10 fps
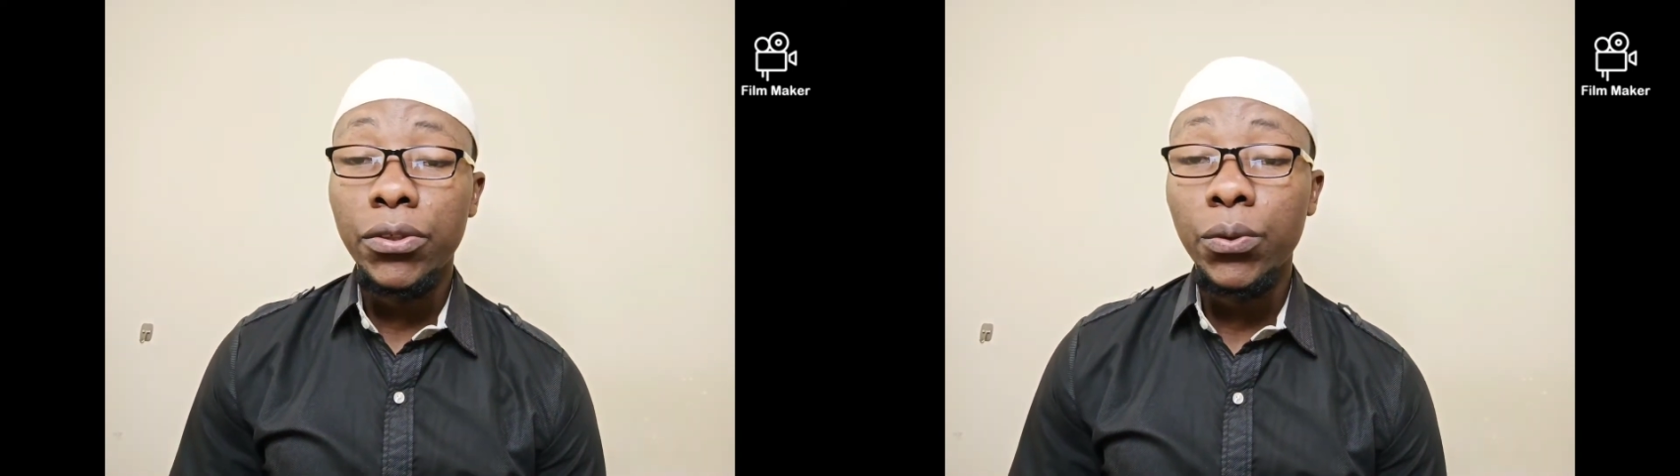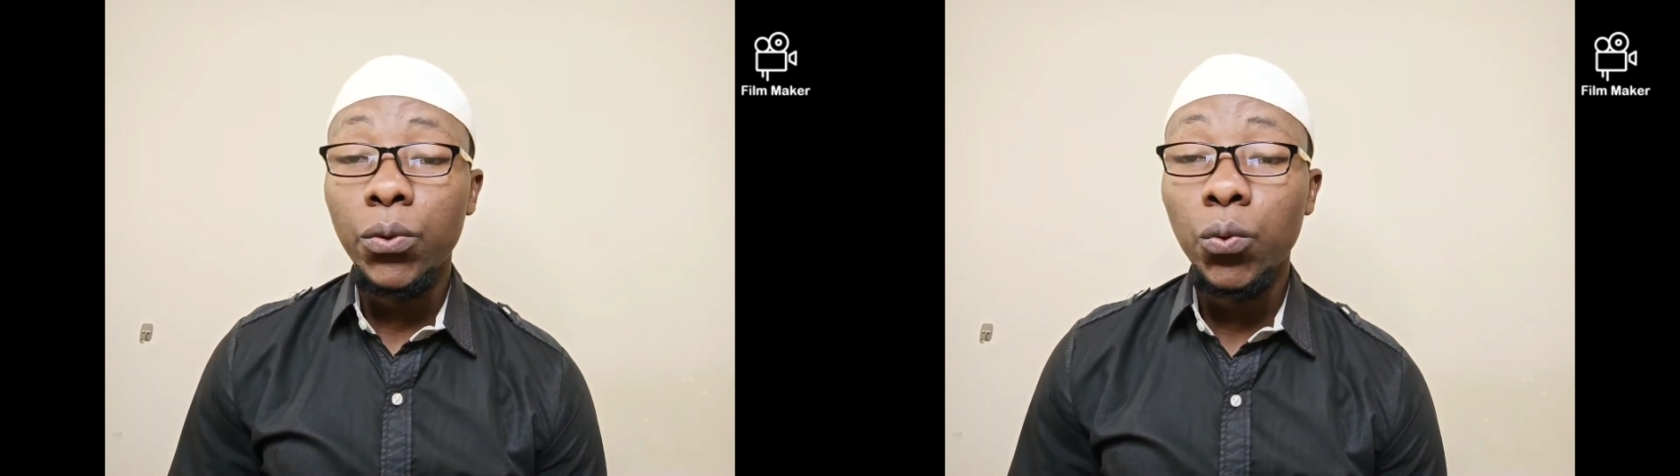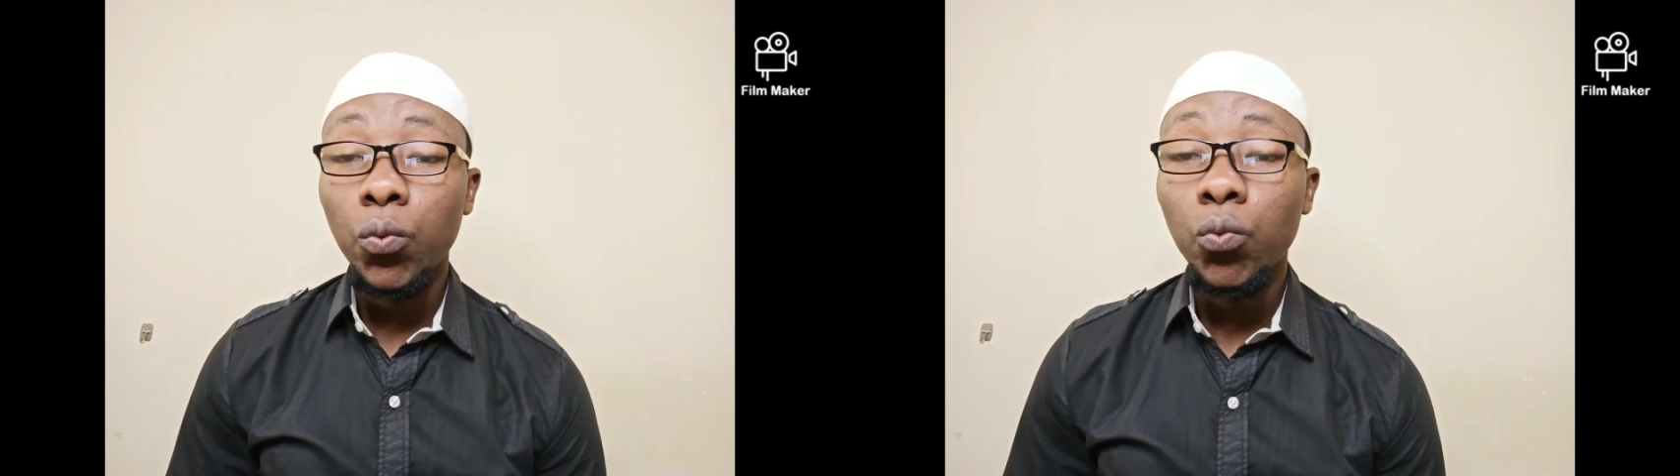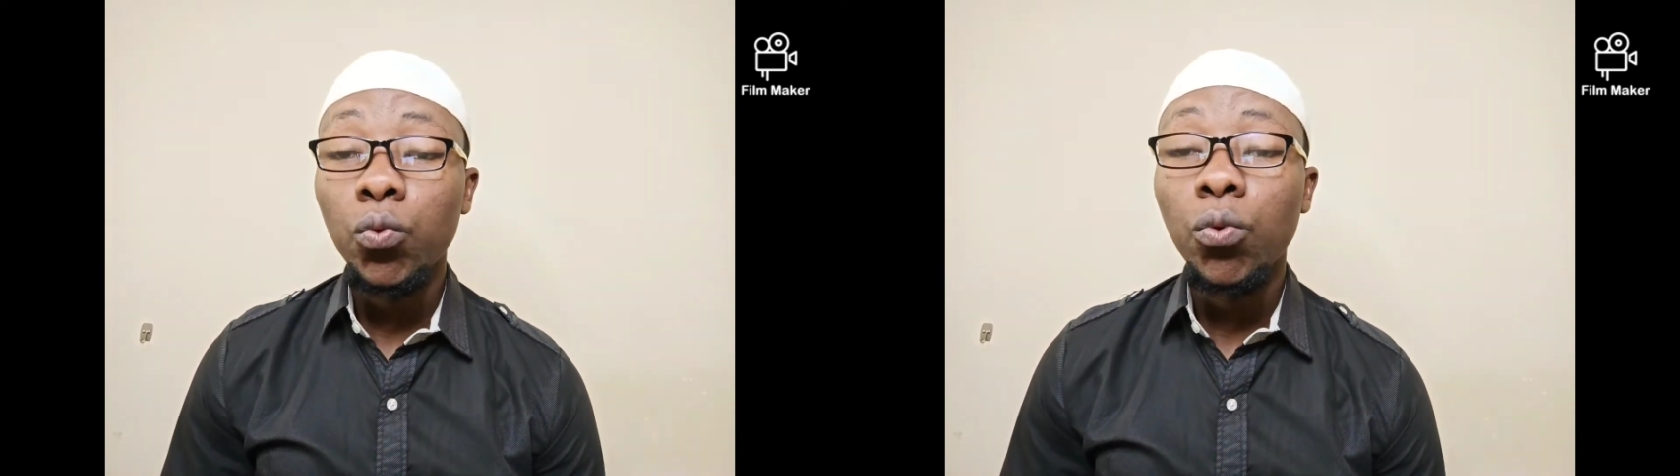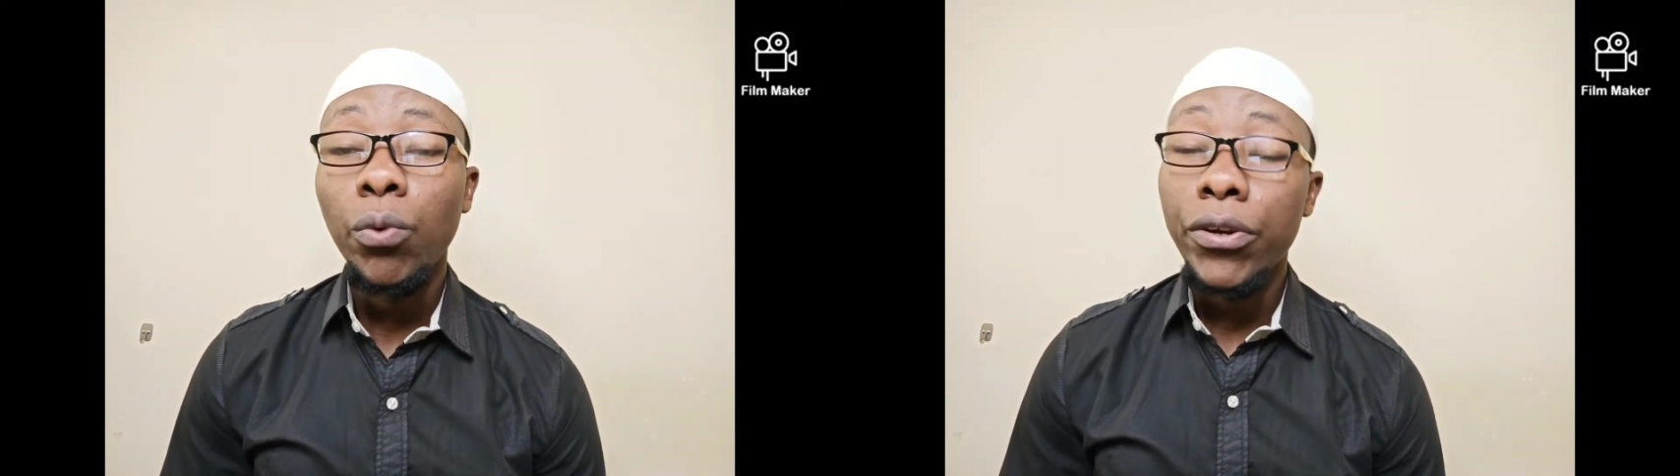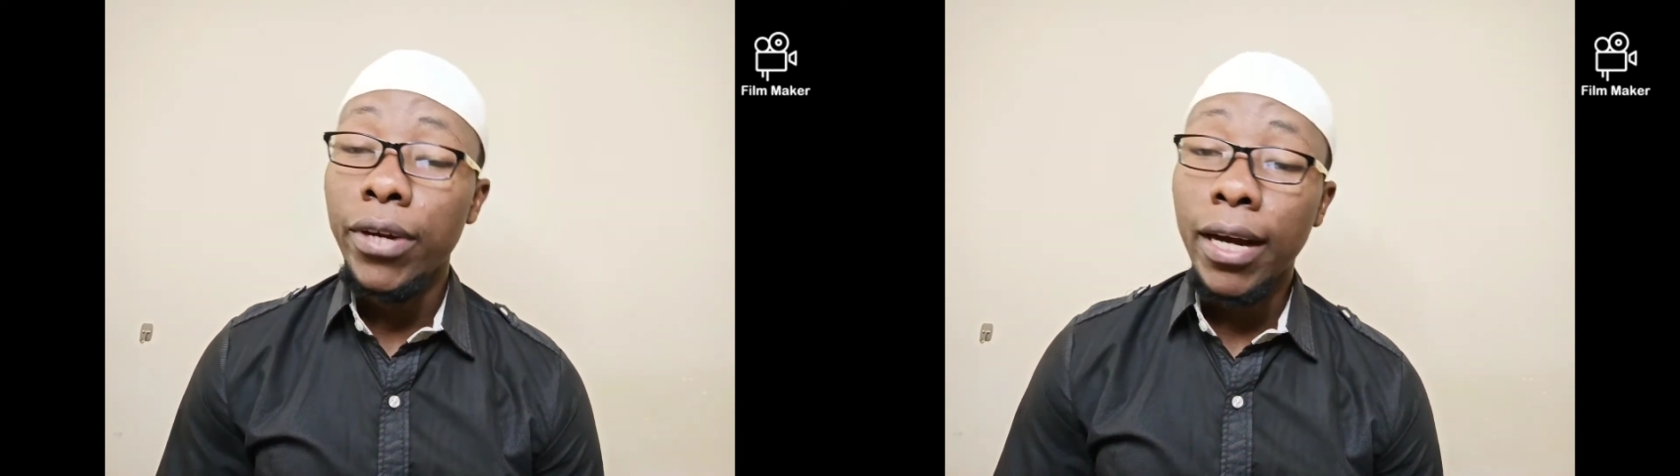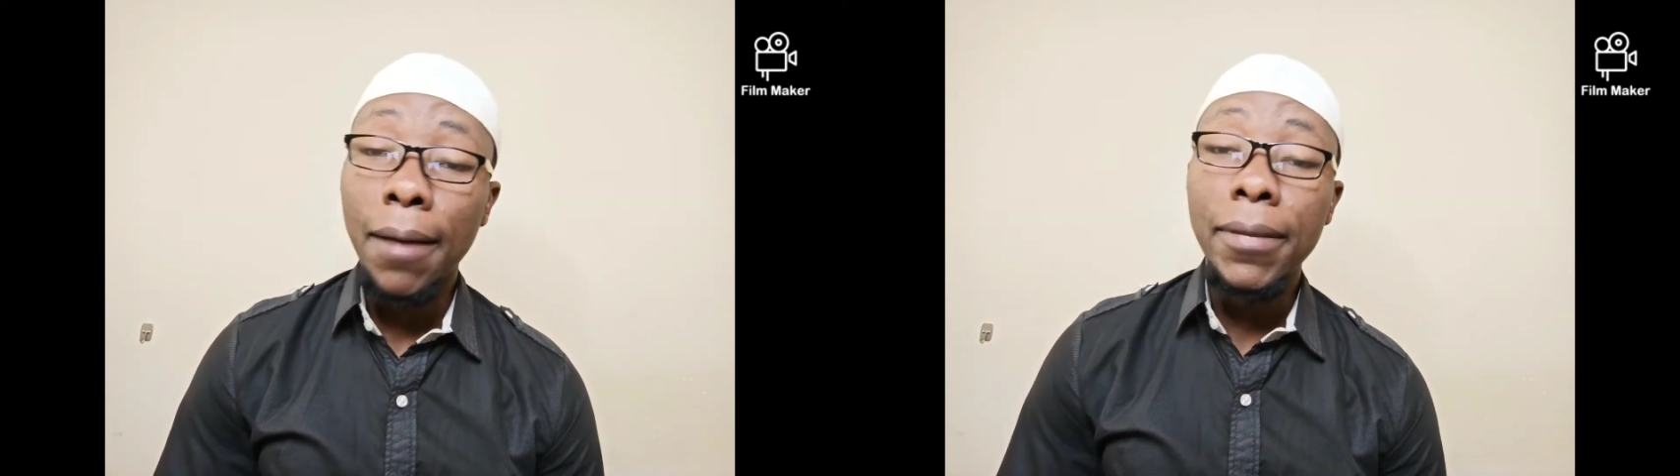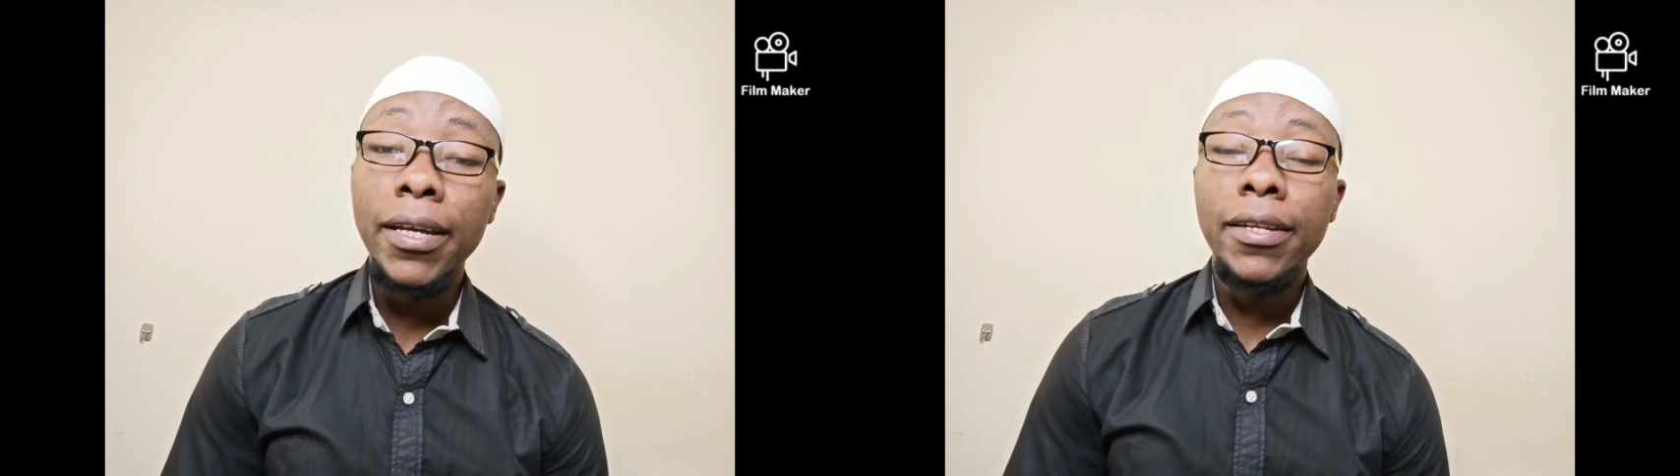do when you're
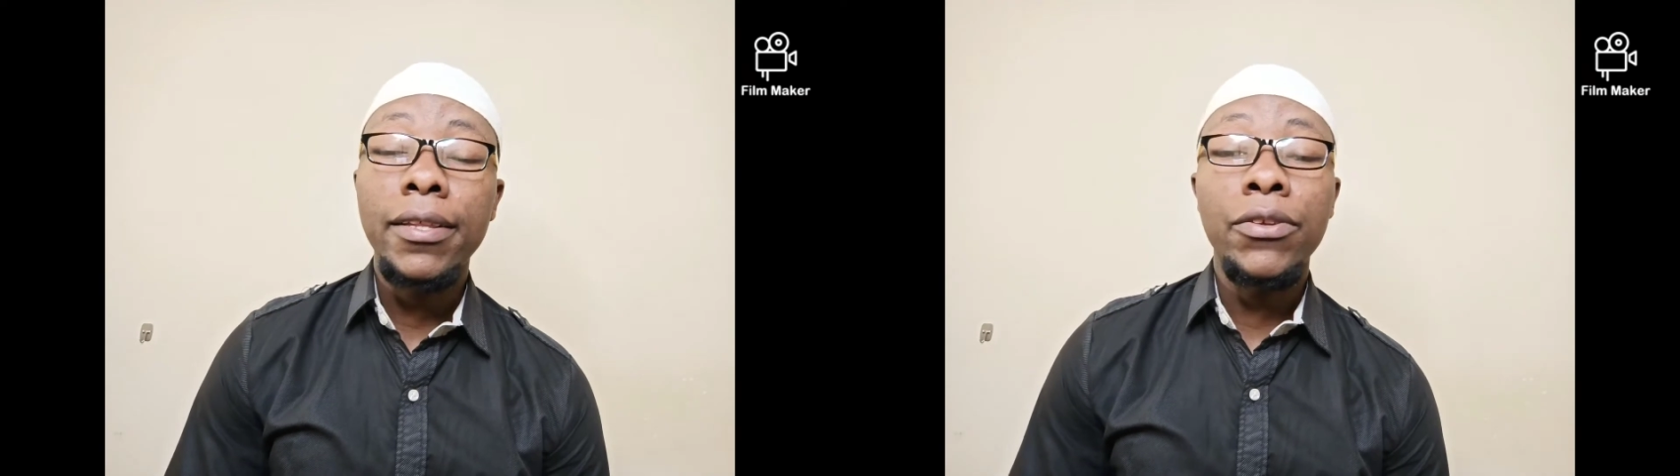coming.